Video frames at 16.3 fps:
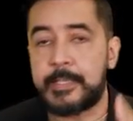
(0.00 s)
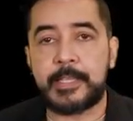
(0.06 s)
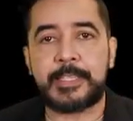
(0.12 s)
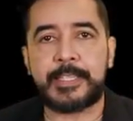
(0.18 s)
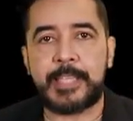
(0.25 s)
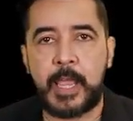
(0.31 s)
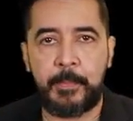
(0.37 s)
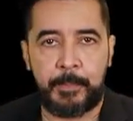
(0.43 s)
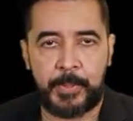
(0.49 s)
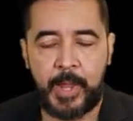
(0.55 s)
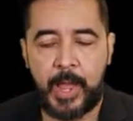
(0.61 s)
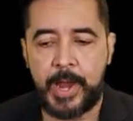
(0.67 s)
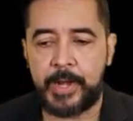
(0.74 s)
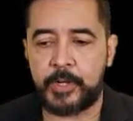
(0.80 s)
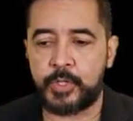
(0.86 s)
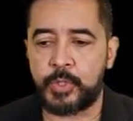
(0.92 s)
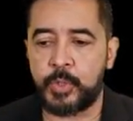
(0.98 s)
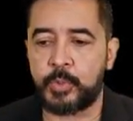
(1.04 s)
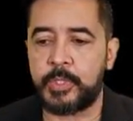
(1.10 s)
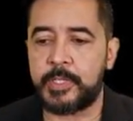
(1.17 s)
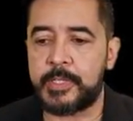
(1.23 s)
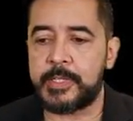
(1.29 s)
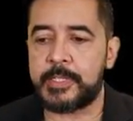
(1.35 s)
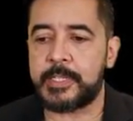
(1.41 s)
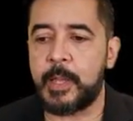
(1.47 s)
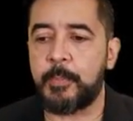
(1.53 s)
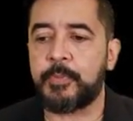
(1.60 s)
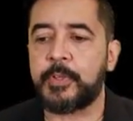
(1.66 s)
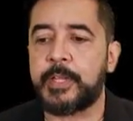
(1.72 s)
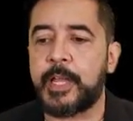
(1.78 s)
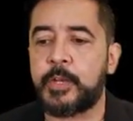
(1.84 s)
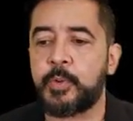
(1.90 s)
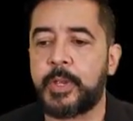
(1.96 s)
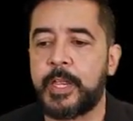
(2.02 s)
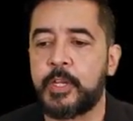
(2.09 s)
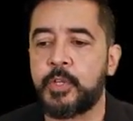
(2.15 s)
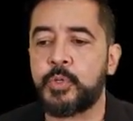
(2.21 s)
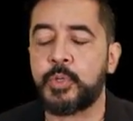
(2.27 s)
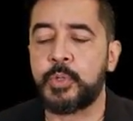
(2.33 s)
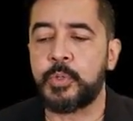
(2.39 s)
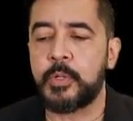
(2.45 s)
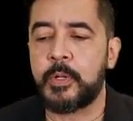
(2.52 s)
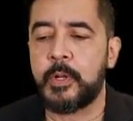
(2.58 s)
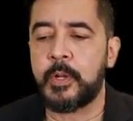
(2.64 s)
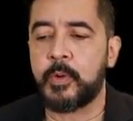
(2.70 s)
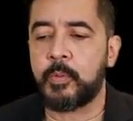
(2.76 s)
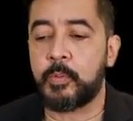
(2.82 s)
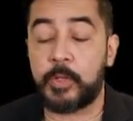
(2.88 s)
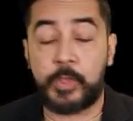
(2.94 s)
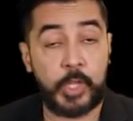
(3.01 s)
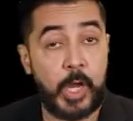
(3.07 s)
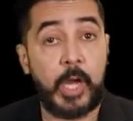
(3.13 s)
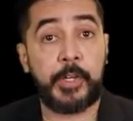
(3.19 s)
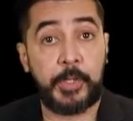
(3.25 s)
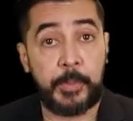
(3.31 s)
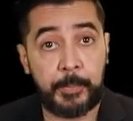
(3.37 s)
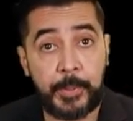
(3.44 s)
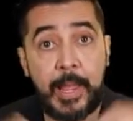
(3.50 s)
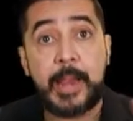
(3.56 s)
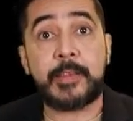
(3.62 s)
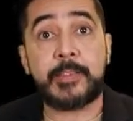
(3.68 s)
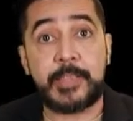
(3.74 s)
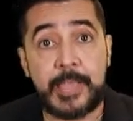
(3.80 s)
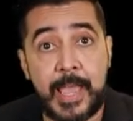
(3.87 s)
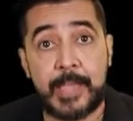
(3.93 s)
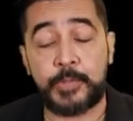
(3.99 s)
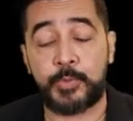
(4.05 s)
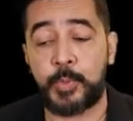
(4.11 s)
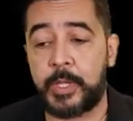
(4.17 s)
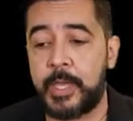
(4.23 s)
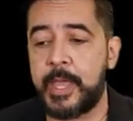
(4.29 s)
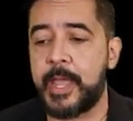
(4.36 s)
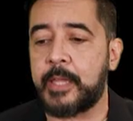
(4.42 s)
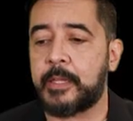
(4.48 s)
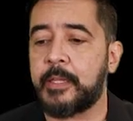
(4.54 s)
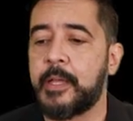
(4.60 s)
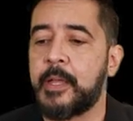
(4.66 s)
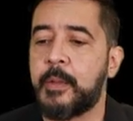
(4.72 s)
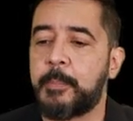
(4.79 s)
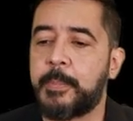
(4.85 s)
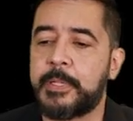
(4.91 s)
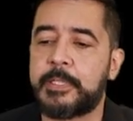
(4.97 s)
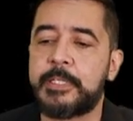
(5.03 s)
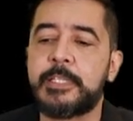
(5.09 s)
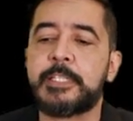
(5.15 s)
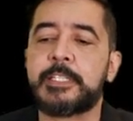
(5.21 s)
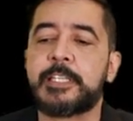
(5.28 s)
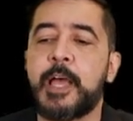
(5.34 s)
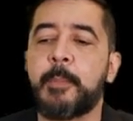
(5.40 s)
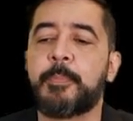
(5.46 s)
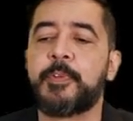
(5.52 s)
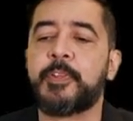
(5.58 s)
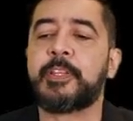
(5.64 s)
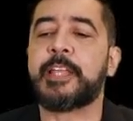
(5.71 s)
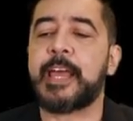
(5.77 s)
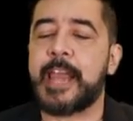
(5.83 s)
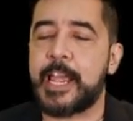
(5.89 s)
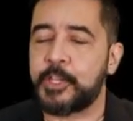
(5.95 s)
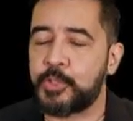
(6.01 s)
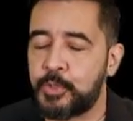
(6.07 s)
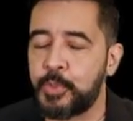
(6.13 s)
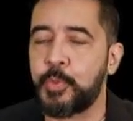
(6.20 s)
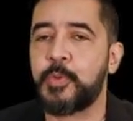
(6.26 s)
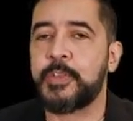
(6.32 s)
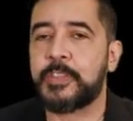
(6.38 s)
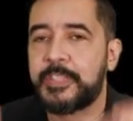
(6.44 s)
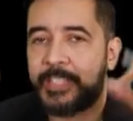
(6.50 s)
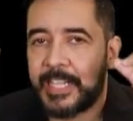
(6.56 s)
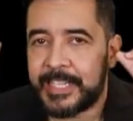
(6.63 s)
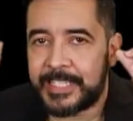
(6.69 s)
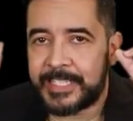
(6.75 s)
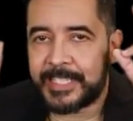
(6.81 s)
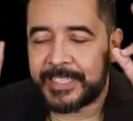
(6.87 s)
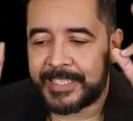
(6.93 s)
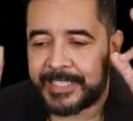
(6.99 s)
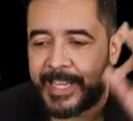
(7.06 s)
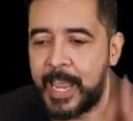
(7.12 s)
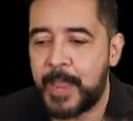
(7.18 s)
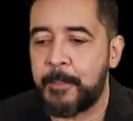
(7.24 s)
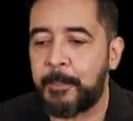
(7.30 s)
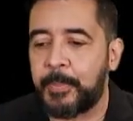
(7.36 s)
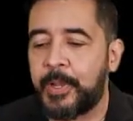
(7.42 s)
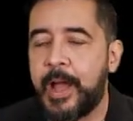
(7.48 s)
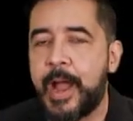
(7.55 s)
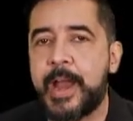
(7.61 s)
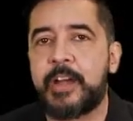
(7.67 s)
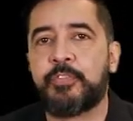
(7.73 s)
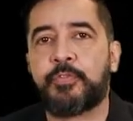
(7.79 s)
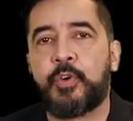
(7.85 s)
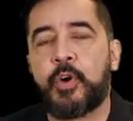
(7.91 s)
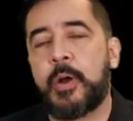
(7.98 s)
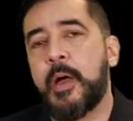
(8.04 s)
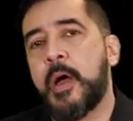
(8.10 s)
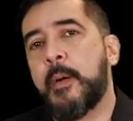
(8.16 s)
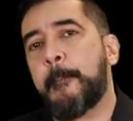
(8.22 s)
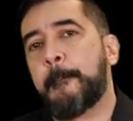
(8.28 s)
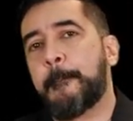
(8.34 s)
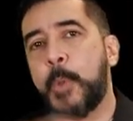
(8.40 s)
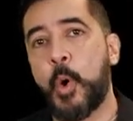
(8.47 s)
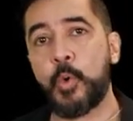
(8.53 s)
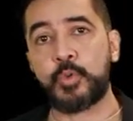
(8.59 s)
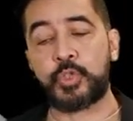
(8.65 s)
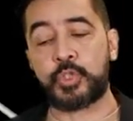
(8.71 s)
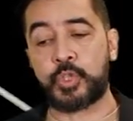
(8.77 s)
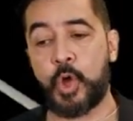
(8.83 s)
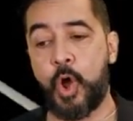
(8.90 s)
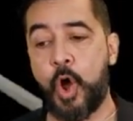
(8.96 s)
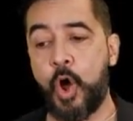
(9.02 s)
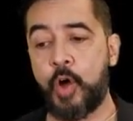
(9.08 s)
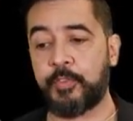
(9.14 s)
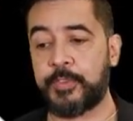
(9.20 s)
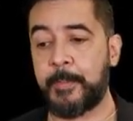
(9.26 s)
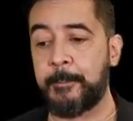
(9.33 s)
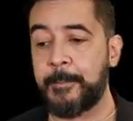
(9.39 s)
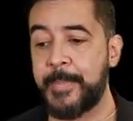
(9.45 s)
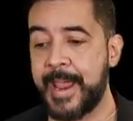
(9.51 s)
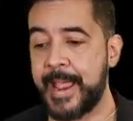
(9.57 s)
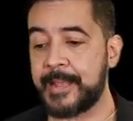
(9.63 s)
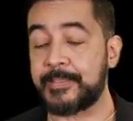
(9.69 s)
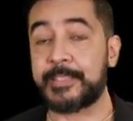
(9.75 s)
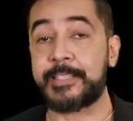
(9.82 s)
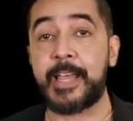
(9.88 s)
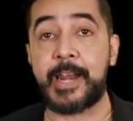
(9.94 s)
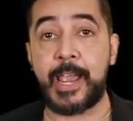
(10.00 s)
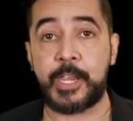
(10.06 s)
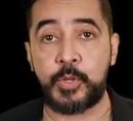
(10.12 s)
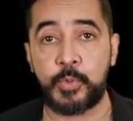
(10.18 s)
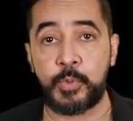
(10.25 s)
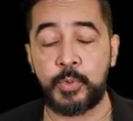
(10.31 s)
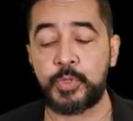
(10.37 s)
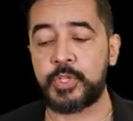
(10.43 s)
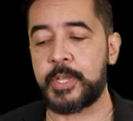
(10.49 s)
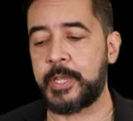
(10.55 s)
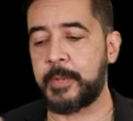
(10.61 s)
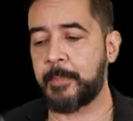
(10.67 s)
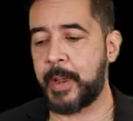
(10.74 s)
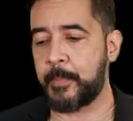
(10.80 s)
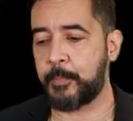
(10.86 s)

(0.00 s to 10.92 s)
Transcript: the same plier. So this is something that you can do with other pliers. Yes, we can. But this is something that I do with this same plier for most of the bends that I use in my